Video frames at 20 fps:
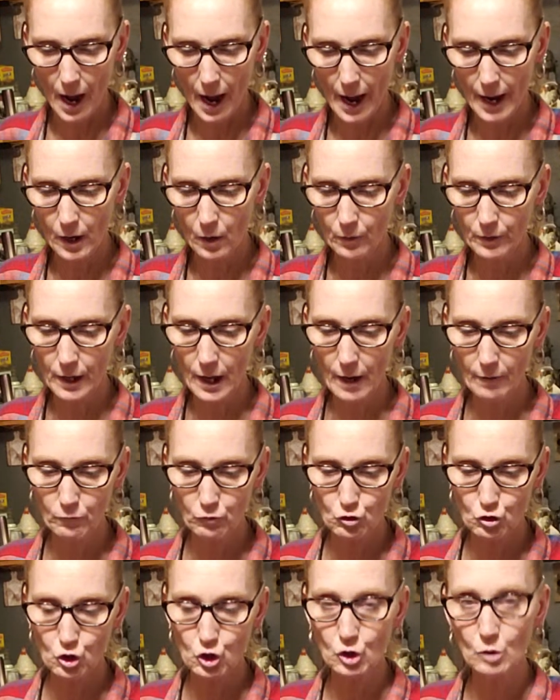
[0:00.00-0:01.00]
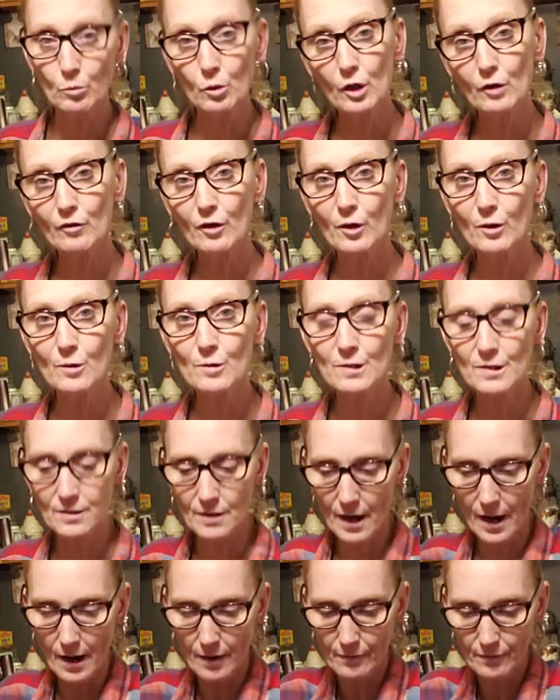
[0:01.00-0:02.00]
I only have 2 more rows
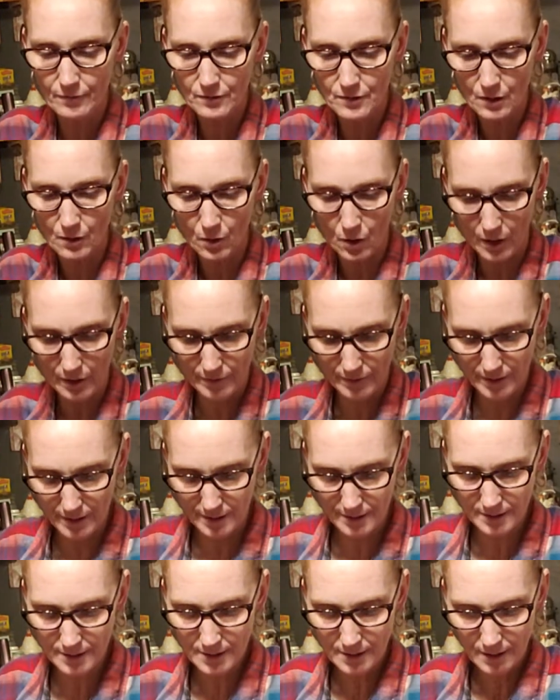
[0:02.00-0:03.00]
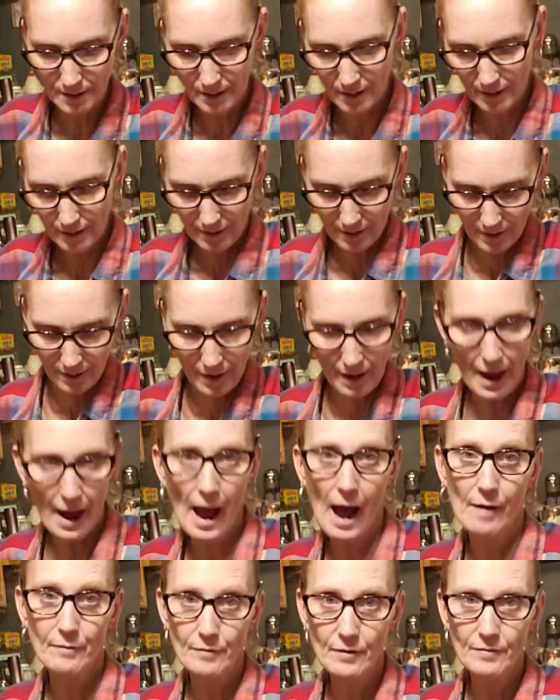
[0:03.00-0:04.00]
left on this
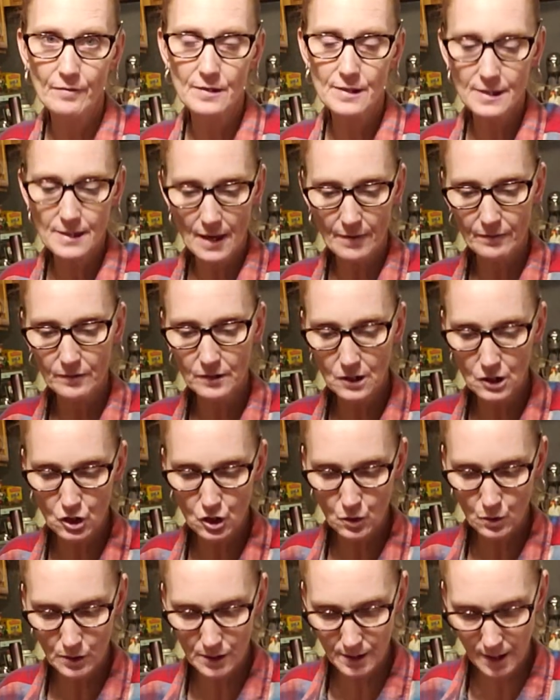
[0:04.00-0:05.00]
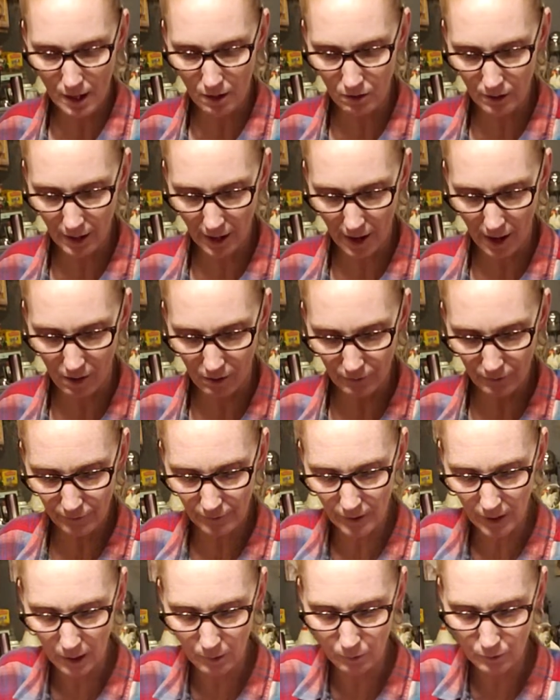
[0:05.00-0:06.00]
half of a 72 cell count
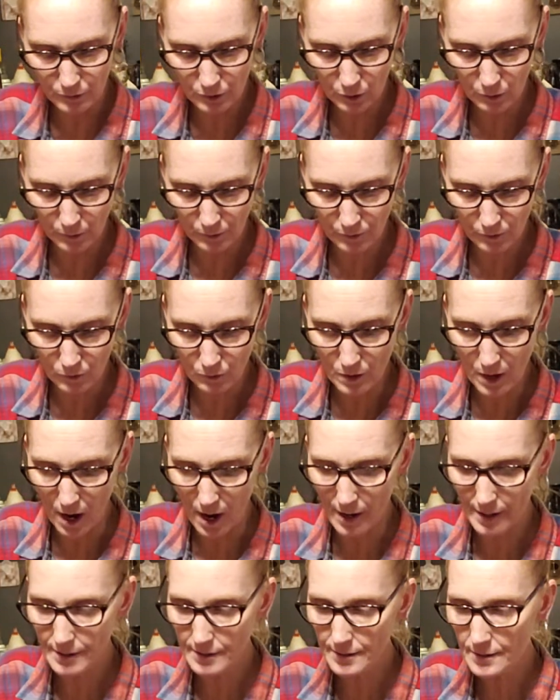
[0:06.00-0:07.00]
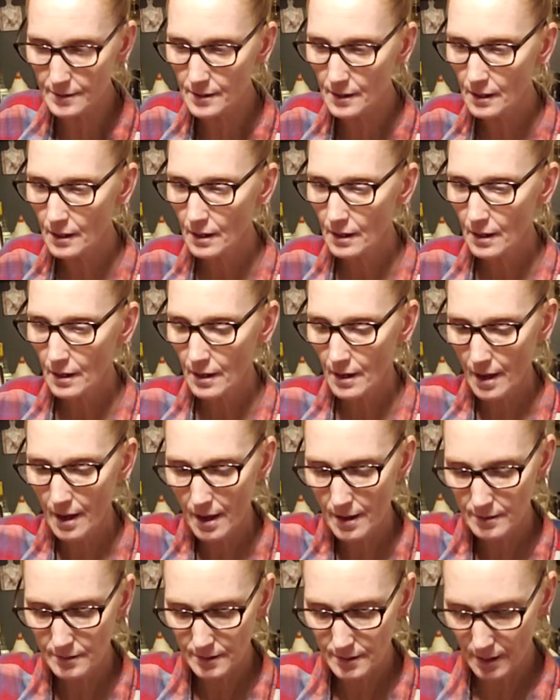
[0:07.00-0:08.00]
that I will do with you guys.
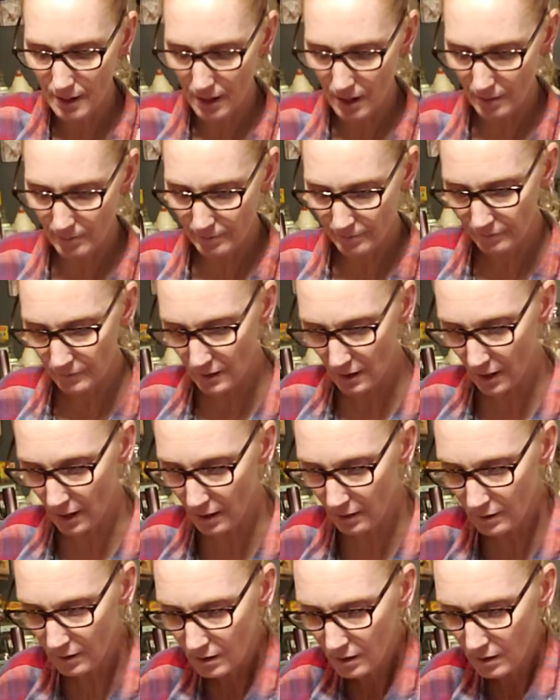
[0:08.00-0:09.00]
And yeah,